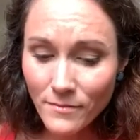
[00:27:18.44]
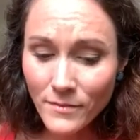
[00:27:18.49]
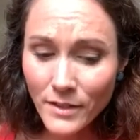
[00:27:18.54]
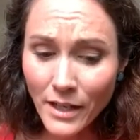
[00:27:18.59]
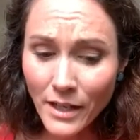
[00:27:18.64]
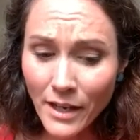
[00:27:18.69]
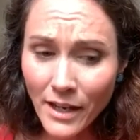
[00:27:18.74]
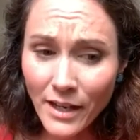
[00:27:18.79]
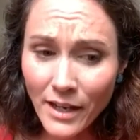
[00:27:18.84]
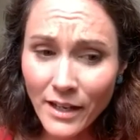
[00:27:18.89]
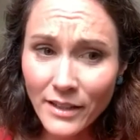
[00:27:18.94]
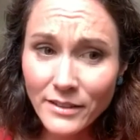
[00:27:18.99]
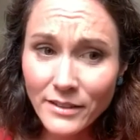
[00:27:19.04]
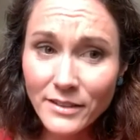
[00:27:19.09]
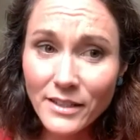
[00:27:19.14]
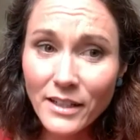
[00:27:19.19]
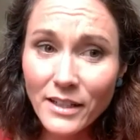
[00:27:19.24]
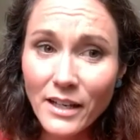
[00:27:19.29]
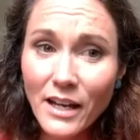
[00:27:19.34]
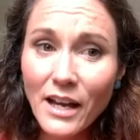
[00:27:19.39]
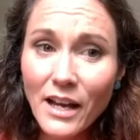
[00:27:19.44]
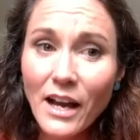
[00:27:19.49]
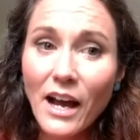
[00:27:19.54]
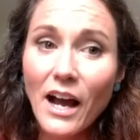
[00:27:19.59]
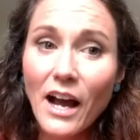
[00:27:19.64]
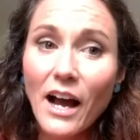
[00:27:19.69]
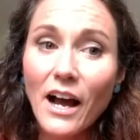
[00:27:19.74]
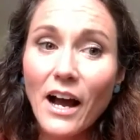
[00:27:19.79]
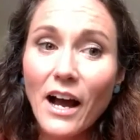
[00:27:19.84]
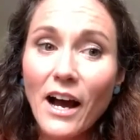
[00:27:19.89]
And
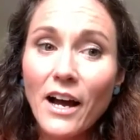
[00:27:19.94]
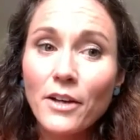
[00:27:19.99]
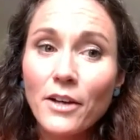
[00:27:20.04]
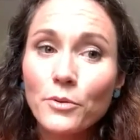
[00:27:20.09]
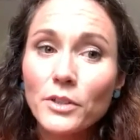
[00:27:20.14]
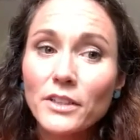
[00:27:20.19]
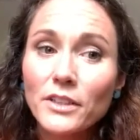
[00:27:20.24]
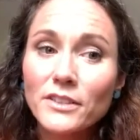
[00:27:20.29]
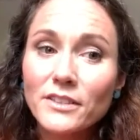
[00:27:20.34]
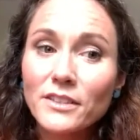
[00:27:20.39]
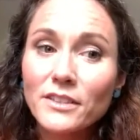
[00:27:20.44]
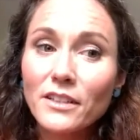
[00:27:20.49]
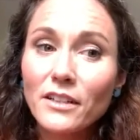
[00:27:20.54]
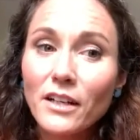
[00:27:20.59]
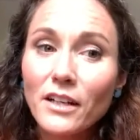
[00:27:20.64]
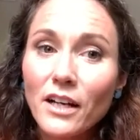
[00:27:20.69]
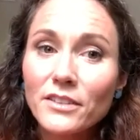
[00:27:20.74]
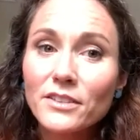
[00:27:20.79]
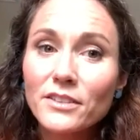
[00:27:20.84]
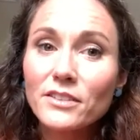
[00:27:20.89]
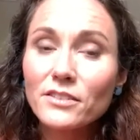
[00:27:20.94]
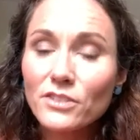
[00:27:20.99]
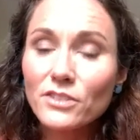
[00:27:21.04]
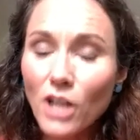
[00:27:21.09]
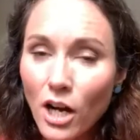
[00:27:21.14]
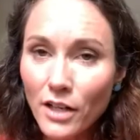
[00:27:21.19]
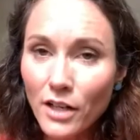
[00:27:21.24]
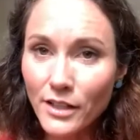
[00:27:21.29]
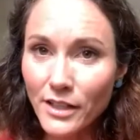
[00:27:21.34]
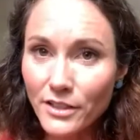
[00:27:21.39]
I was
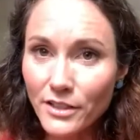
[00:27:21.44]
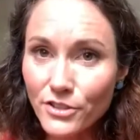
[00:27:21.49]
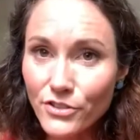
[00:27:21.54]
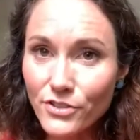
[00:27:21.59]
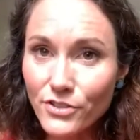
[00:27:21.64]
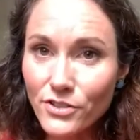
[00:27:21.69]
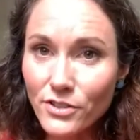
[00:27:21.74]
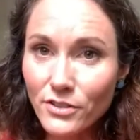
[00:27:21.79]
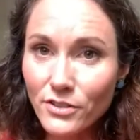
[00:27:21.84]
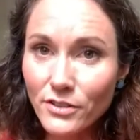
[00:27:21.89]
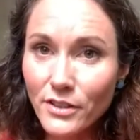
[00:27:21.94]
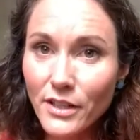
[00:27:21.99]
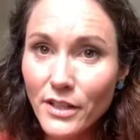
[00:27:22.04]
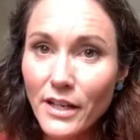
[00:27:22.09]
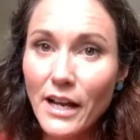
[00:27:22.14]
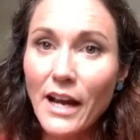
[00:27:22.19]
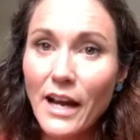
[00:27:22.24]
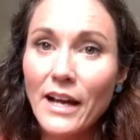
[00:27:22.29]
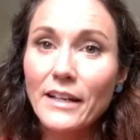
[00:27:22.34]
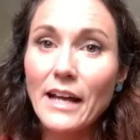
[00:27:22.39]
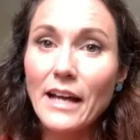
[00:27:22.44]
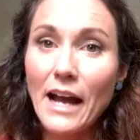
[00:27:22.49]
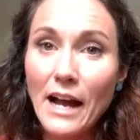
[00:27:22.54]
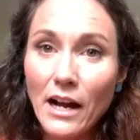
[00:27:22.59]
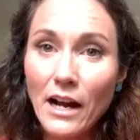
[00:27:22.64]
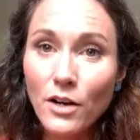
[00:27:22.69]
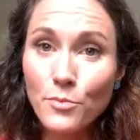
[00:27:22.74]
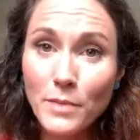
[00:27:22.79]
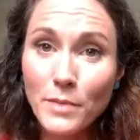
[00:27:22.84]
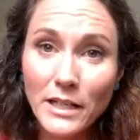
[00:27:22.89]
astonished at
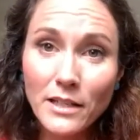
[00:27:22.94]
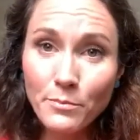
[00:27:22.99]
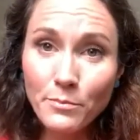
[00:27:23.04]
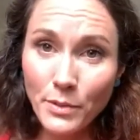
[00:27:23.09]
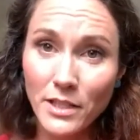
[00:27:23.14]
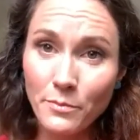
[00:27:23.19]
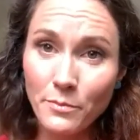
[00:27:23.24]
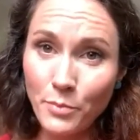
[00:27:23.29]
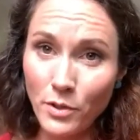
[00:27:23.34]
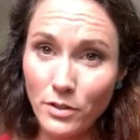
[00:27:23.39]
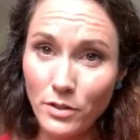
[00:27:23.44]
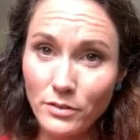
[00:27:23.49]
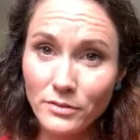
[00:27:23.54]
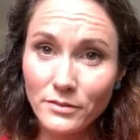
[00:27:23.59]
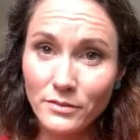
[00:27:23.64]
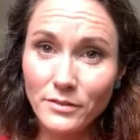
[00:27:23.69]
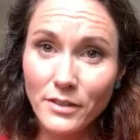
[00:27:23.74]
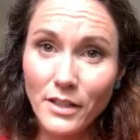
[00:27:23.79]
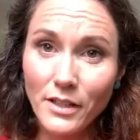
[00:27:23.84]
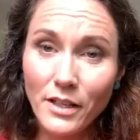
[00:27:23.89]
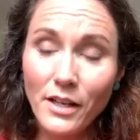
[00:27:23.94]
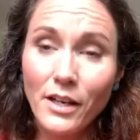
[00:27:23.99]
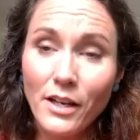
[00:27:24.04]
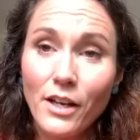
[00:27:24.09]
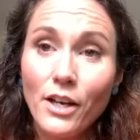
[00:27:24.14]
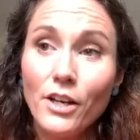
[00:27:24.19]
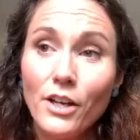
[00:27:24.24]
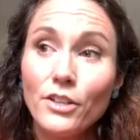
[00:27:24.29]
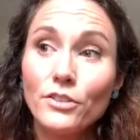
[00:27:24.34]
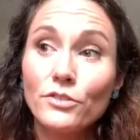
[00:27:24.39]
how many people,
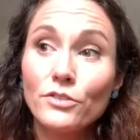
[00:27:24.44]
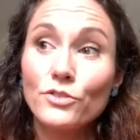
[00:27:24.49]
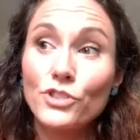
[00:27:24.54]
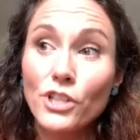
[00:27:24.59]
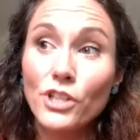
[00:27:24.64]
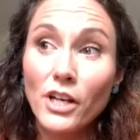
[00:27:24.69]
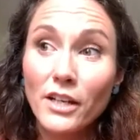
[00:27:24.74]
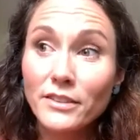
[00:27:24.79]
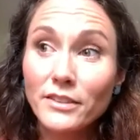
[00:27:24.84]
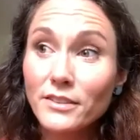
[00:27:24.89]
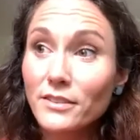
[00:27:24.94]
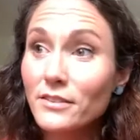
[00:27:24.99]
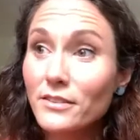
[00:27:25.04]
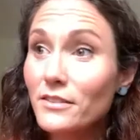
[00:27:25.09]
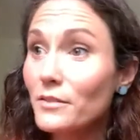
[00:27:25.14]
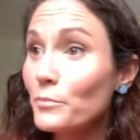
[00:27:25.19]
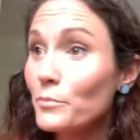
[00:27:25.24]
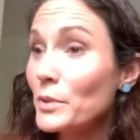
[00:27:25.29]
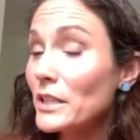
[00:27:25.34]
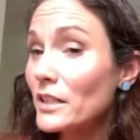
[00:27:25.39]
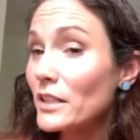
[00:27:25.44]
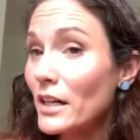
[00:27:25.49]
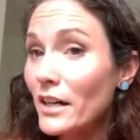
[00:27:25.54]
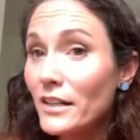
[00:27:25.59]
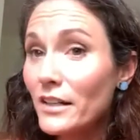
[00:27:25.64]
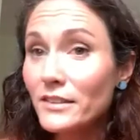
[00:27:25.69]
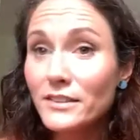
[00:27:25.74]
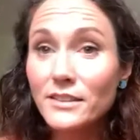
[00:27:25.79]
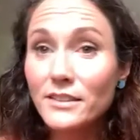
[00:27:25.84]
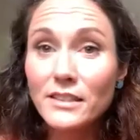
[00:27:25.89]
just
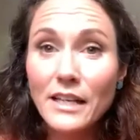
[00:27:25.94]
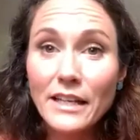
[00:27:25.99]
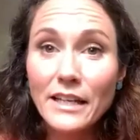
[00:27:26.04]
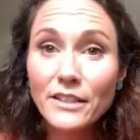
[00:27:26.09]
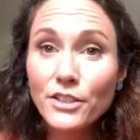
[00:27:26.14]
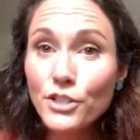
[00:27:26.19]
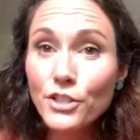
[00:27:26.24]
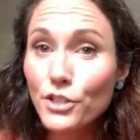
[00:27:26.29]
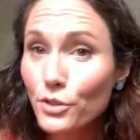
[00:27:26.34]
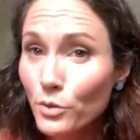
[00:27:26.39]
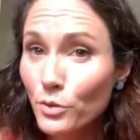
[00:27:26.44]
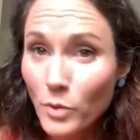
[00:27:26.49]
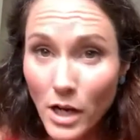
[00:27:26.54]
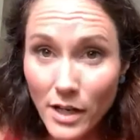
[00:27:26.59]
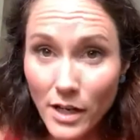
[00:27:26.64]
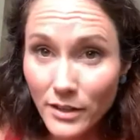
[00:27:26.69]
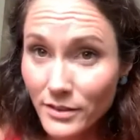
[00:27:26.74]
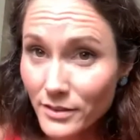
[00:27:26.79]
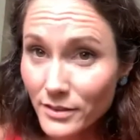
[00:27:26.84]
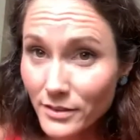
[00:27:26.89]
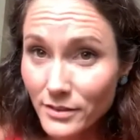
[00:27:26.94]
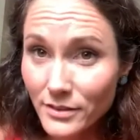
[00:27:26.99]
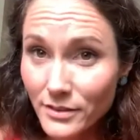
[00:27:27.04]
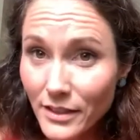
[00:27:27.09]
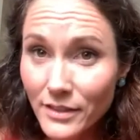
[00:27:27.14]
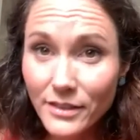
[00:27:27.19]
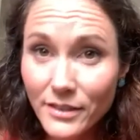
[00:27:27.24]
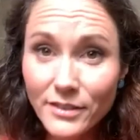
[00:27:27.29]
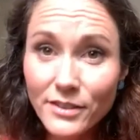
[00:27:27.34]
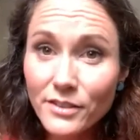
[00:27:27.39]
because they knew us,
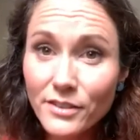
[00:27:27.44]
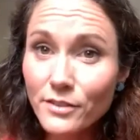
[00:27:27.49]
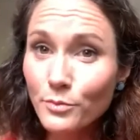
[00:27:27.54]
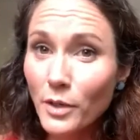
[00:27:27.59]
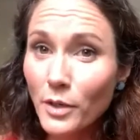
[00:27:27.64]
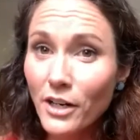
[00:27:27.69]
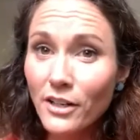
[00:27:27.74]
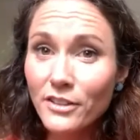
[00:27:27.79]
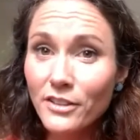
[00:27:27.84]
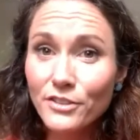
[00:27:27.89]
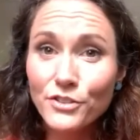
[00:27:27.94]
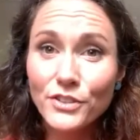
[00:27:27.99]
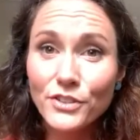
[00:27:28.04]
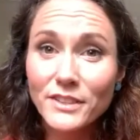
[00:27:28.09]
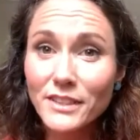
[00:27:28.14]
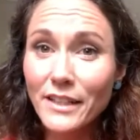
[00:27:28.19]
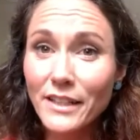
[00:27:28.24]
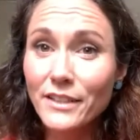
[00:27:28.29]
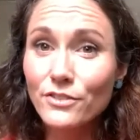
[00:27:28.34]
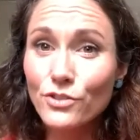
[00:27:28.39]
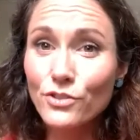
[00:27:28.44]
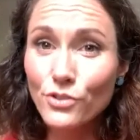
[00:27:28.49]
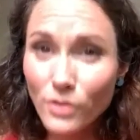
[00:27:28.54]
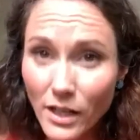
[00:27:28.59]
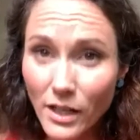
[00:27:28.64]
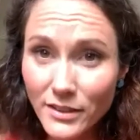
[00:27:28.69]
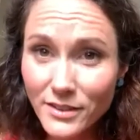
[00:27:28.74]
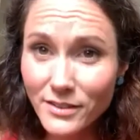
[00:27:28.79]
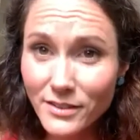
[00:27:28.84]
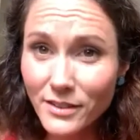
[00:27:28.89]
and this is where it's just like
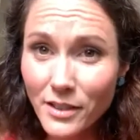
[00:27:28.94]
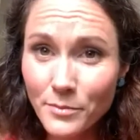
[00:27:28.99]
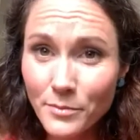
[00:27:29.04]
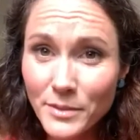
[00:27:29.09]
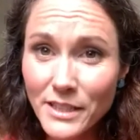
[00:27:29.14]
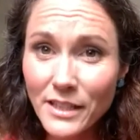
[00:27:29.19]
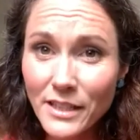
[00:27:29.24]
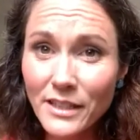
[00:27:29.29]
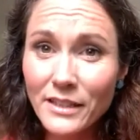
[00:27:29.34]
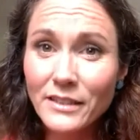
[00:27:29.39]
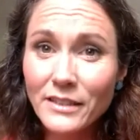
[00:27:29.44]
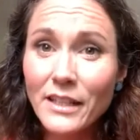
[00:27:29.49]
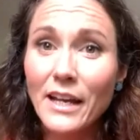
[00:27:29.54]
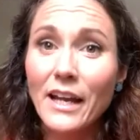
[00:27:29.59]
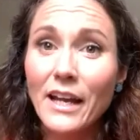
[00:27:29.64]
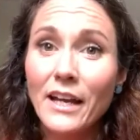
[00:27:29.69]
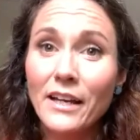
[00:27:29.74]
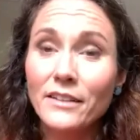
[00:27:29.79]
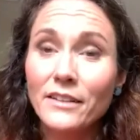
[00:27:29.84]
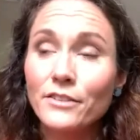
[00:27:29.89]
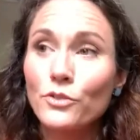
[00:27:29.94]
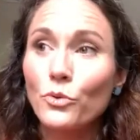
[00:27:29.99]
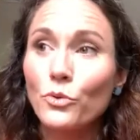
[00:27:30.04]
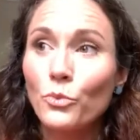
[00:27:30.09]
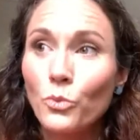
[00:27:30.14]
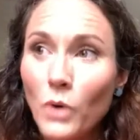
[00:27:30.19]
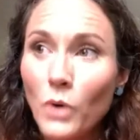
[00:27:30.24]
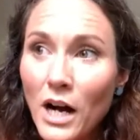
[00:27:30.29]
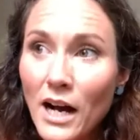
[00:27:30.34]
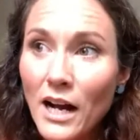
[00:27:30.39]
trust comes in, and
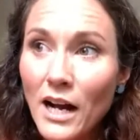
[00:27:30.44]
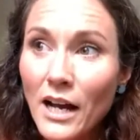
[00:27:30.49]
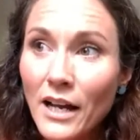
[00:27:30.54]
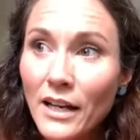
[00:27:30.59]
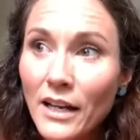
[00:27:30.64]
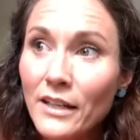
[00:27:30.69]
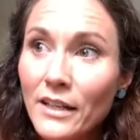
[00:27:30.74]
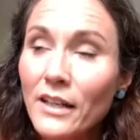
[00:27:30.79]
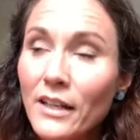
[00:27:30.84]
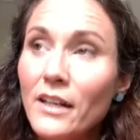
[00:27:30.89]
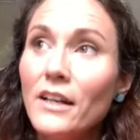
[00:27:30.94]
why,